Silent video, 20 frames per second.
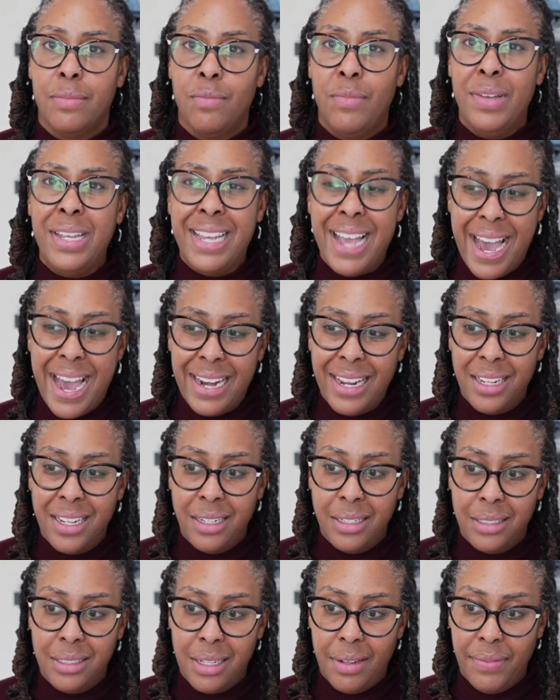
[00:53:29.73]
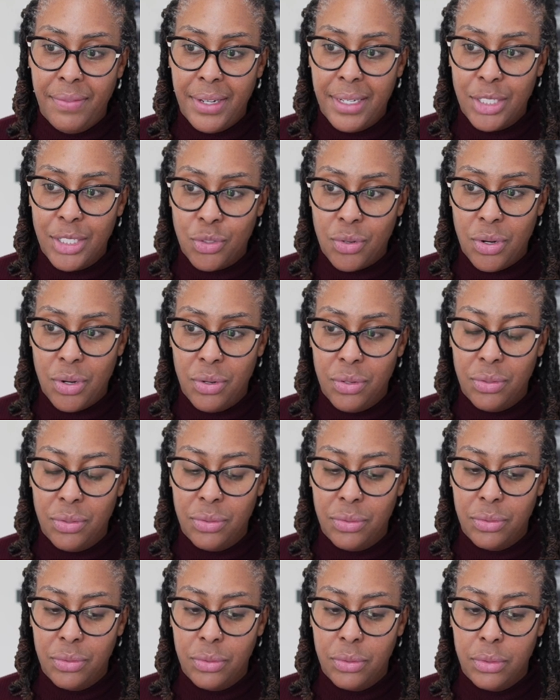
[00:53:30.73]
We got to get this stuff in control.
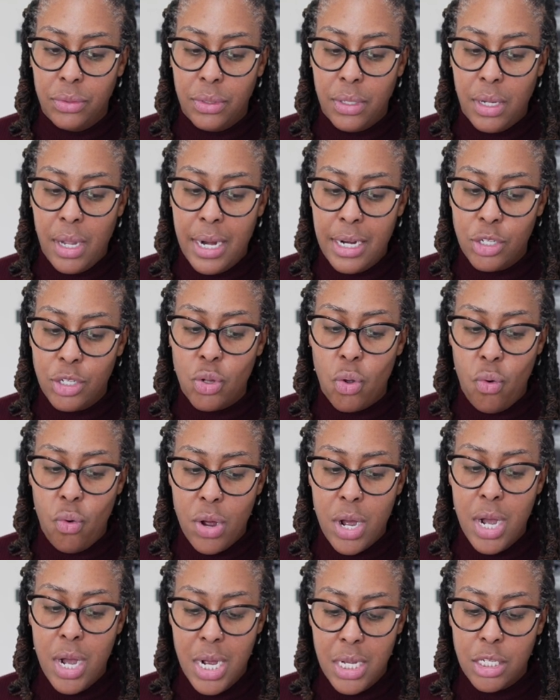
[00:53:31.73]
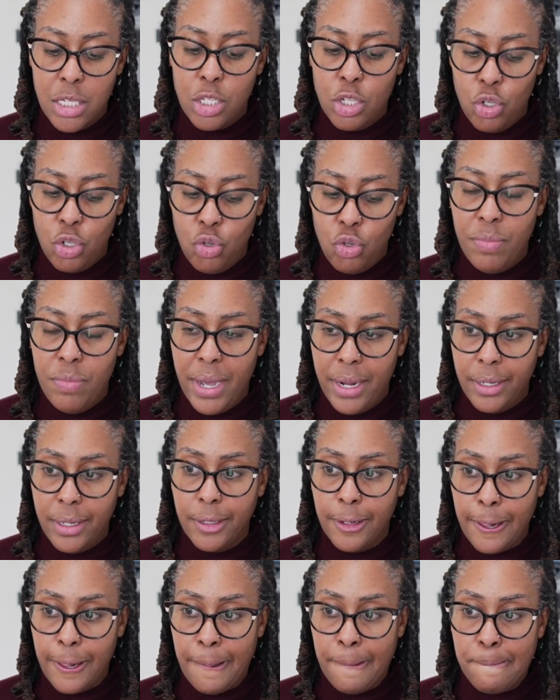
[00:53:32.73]
And it's on us to do
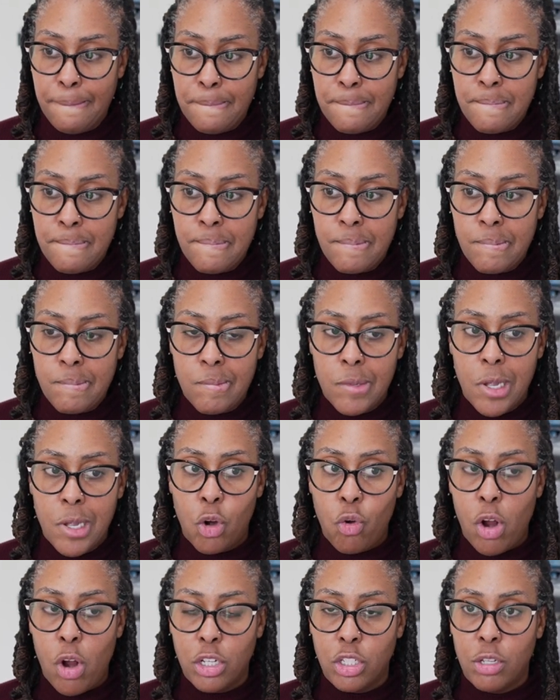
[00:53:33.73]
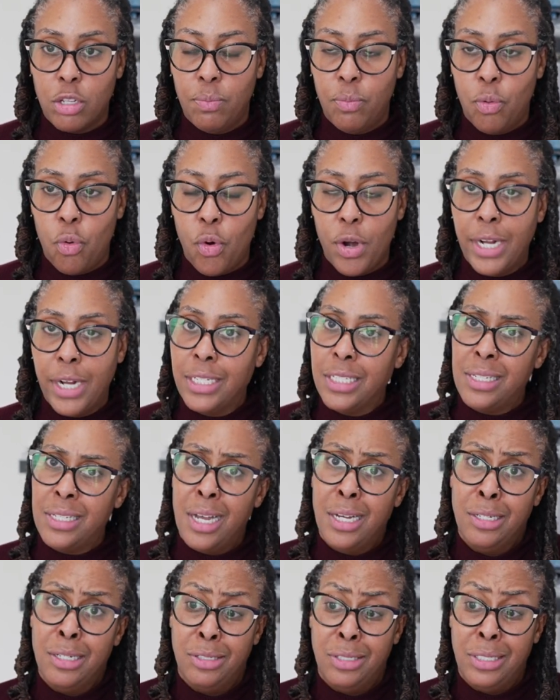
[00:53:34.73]
better across the board. And just
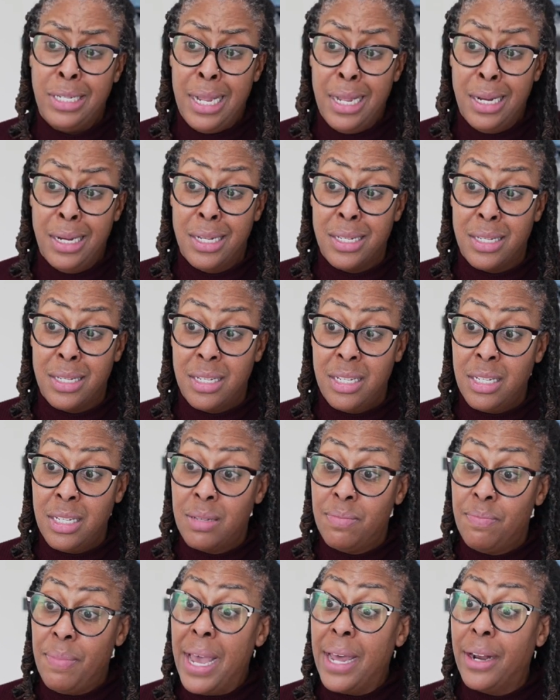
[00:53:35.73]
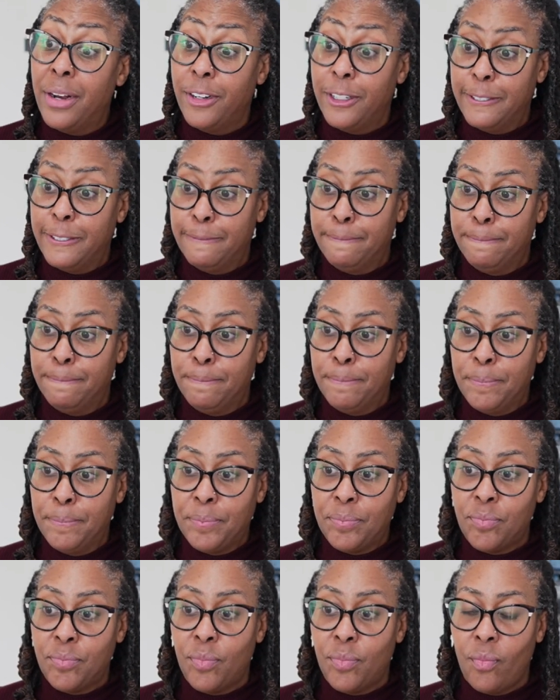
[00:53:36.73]
understand this just better.
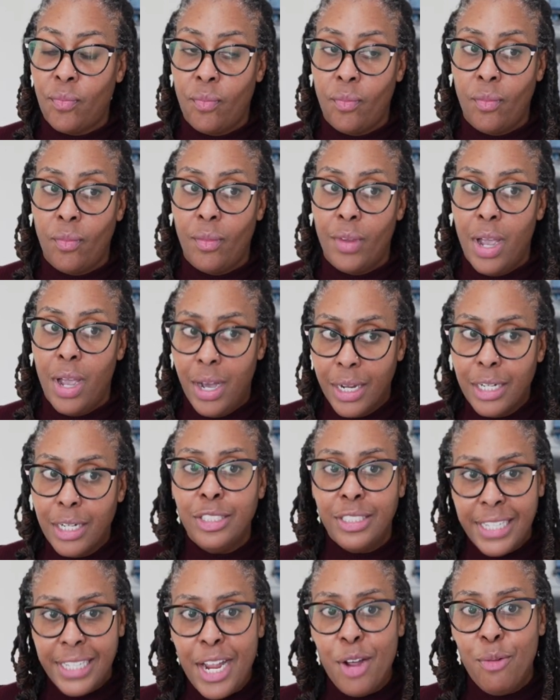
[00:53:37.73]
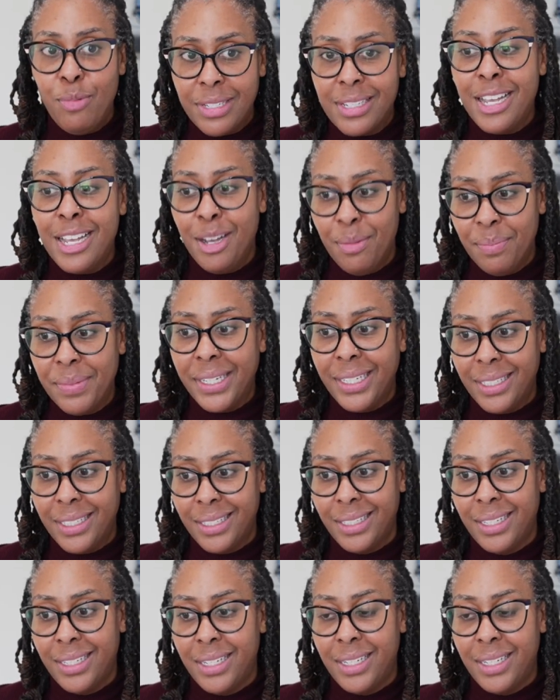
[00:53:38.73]
Understand what's coming.